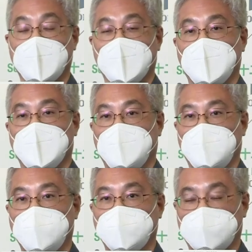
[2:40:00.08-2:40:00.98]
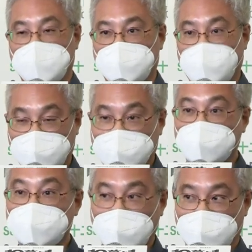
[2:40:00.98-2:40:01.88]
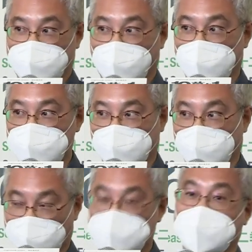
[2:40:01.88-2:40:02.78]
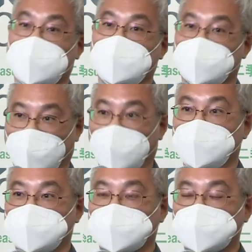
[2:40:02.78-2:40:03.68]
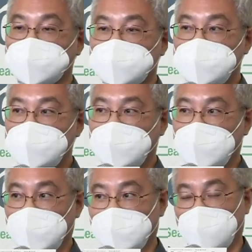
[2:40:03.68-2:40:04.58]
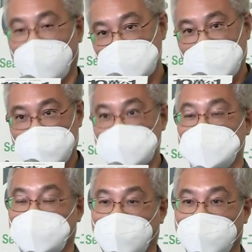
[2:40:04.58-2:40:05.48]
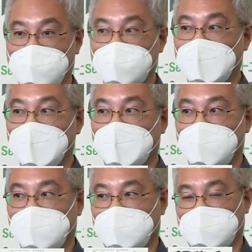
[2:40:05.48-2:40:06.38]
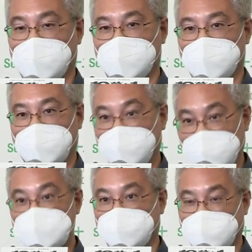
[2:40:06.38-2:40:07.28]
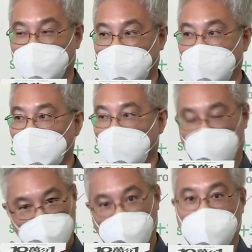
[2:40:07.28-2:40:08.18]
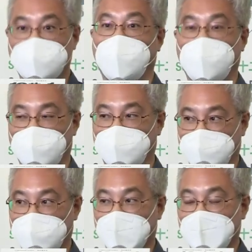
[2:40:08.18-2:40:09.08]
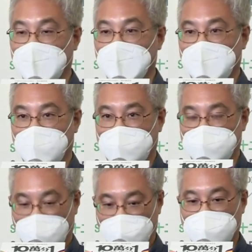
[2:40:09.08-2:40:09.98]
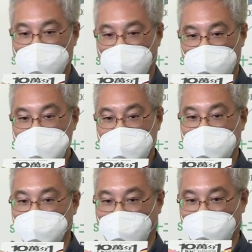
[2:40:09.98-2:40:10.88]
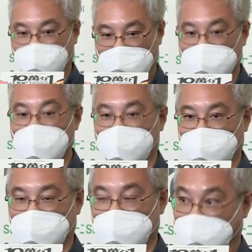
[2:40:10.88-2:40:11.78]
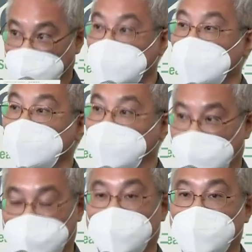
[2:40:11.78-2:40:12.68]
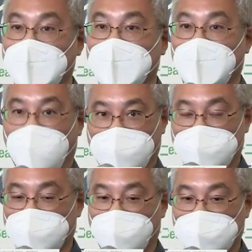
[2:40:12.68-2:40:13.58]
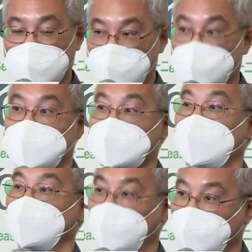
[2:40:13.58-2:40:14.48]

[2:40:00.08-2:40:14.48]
valuable and important process in social innovation and uh, innovative thinking. We have all been students before. As students, looking back, it's a very short time. But the lovely memories we have from